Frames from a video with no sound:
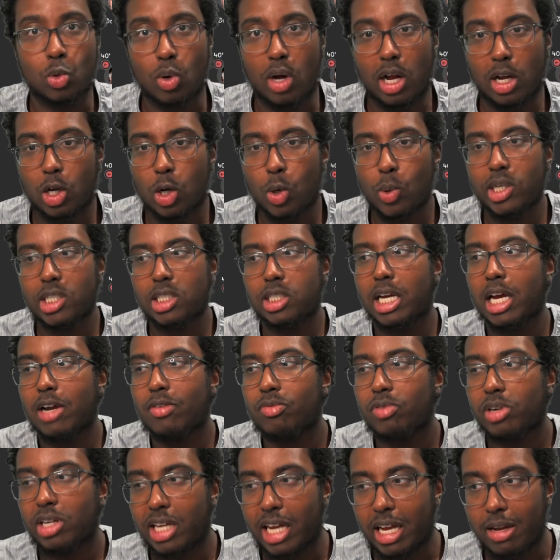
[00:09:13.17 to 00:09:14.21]
I go into every
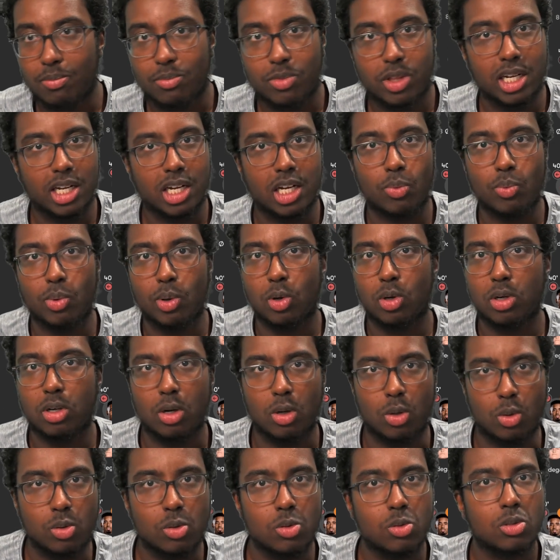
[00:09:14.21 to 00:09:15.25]
game thinking we're going to
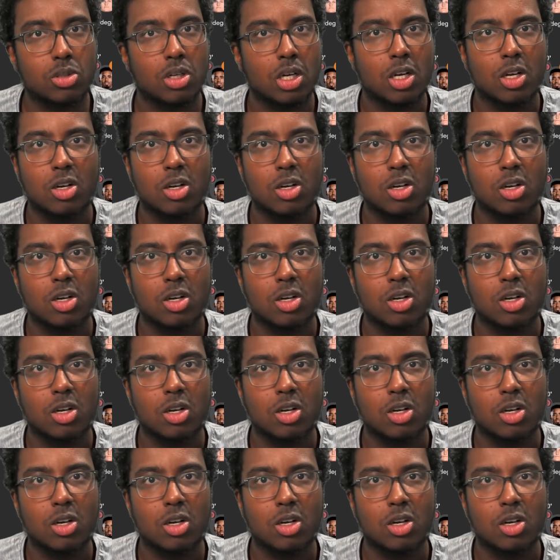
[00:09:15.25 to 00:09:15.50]
lose